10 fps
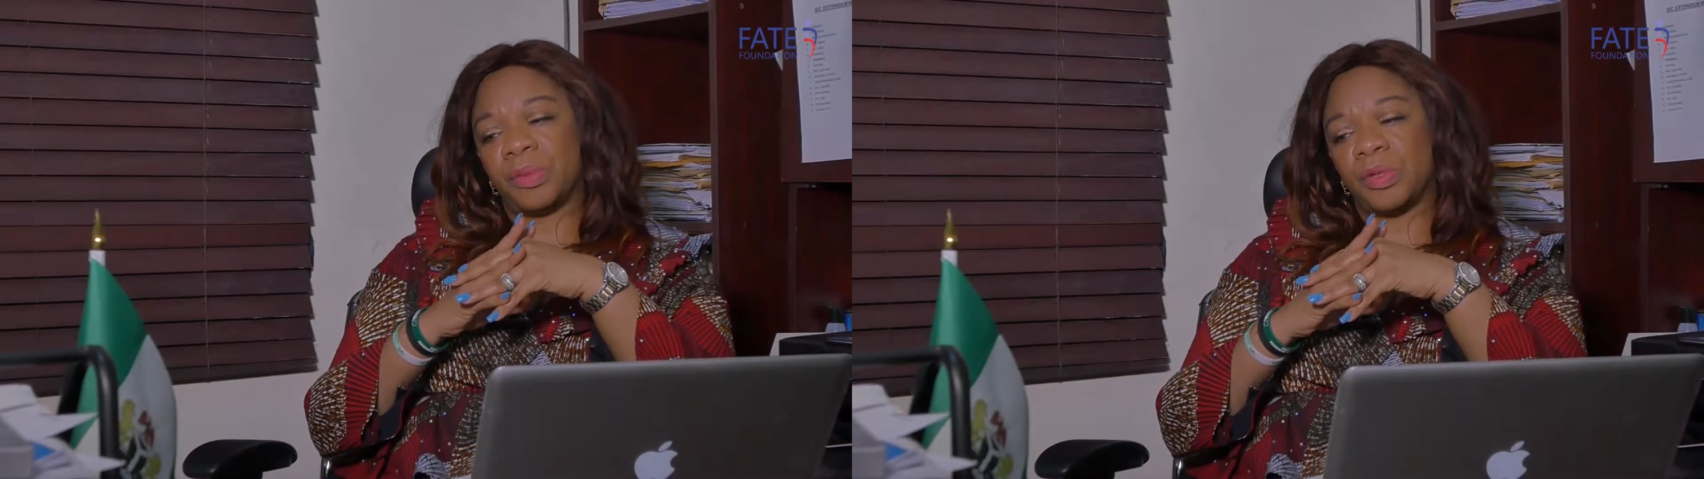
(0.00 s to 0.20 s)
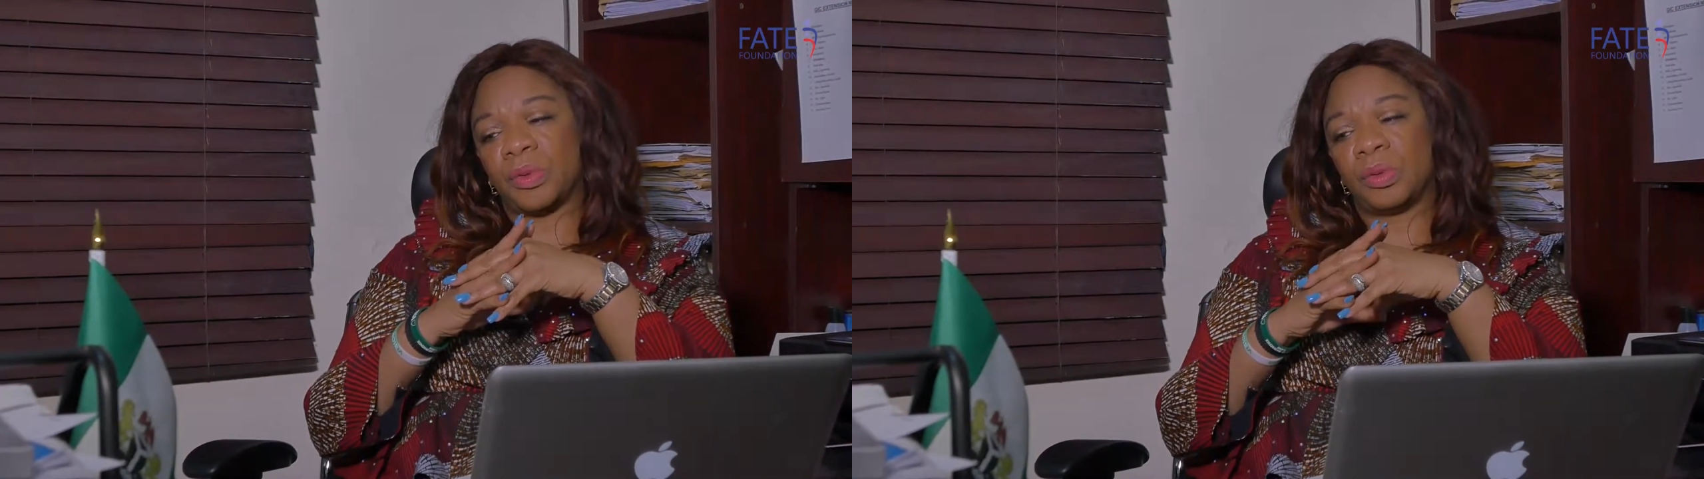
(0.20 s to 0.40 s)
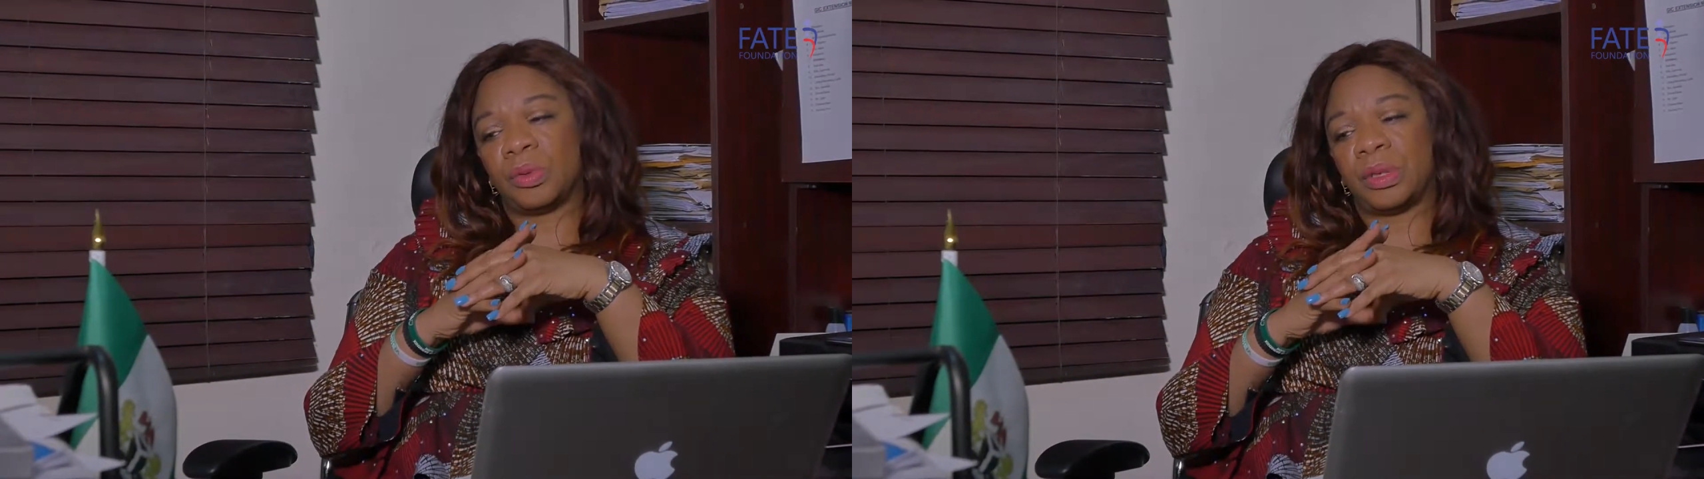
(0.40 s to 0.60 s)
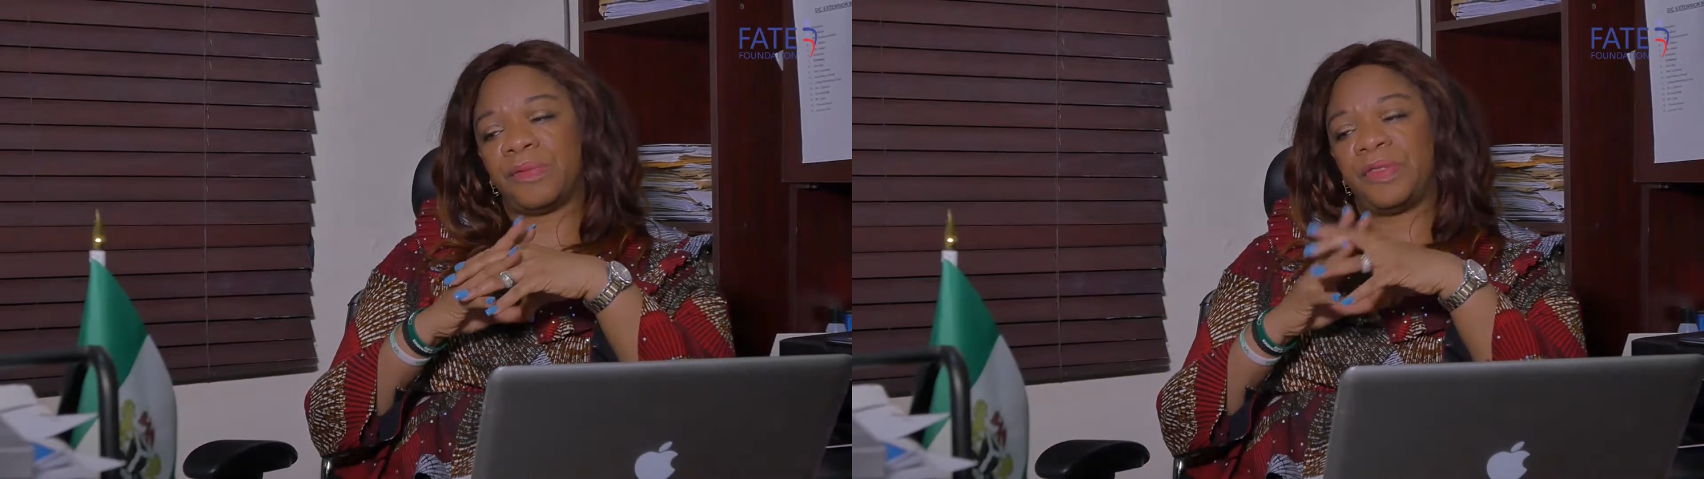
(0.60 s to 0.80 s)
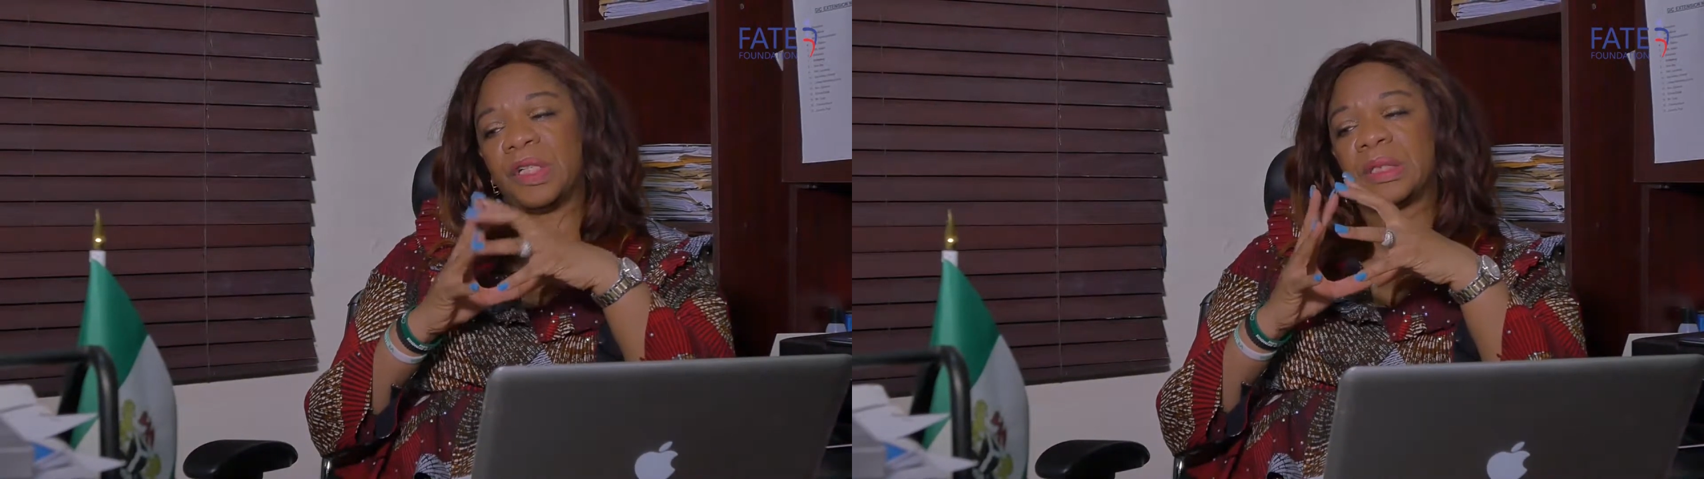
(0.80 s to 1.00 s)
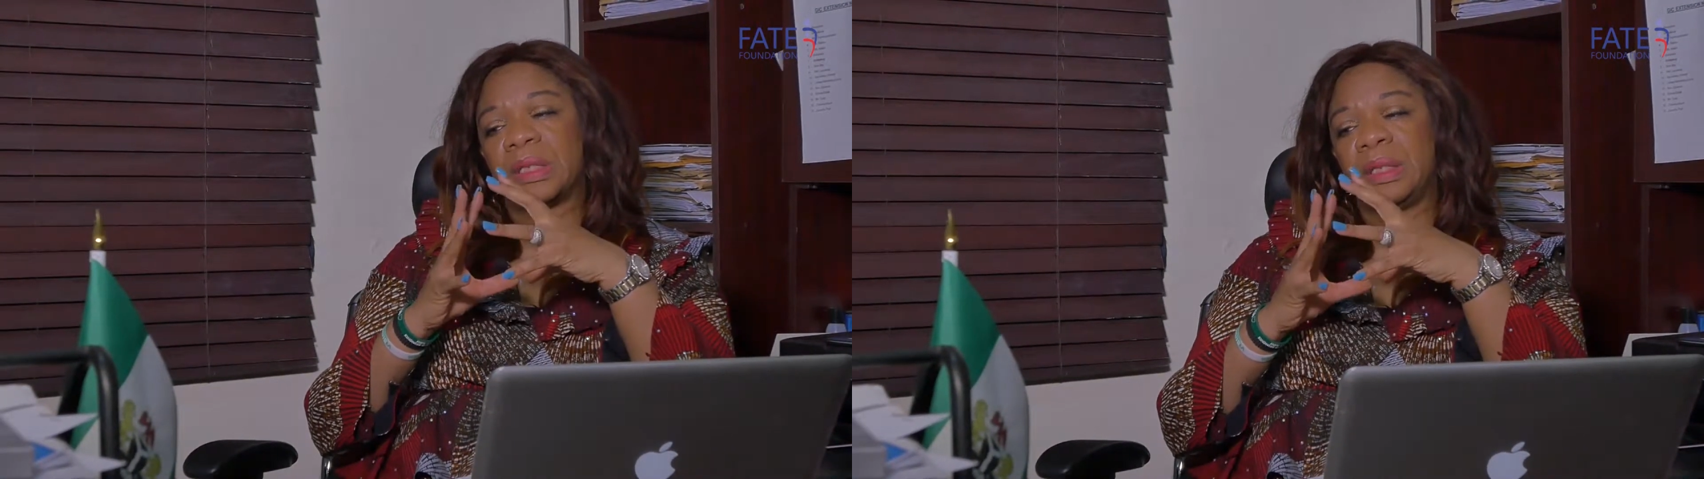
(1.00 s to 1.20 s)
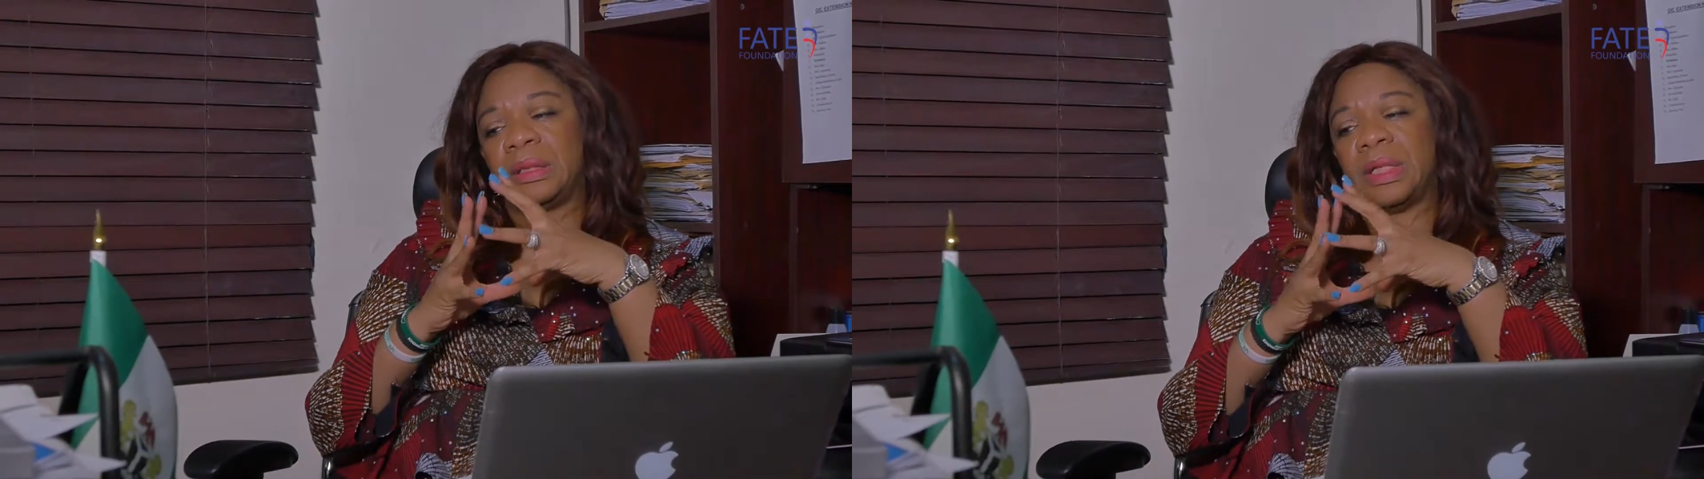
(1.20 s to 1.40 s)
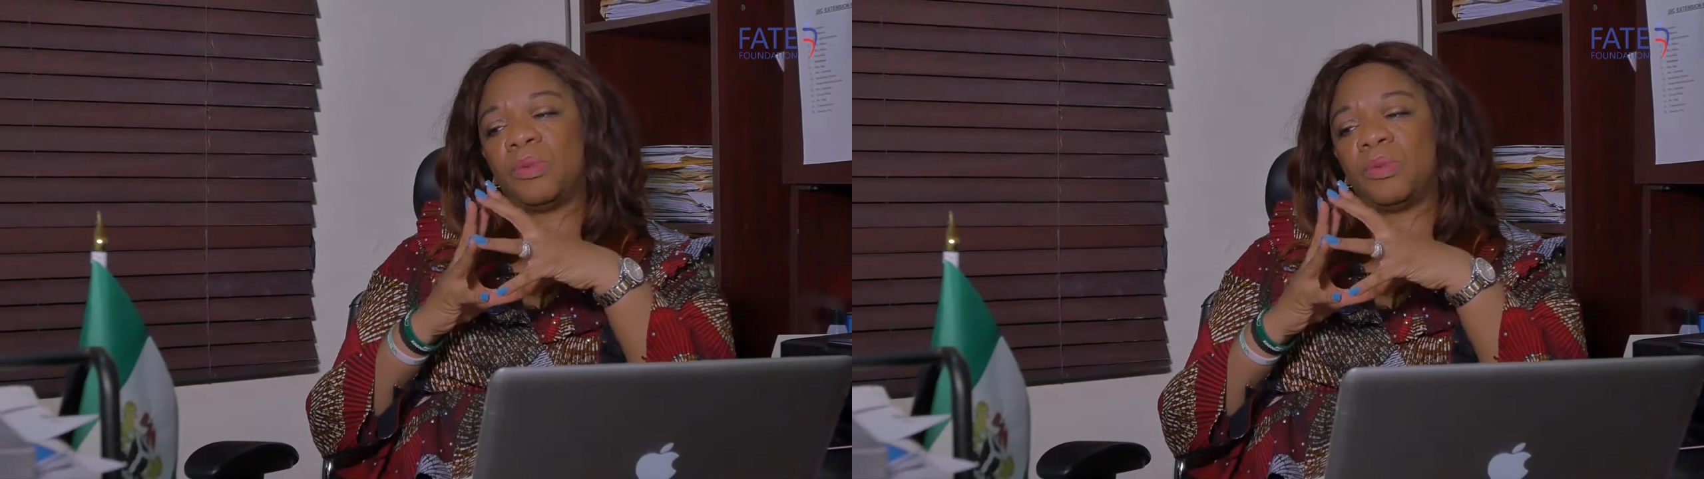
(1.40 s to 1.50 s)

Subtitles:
up school, the first thing that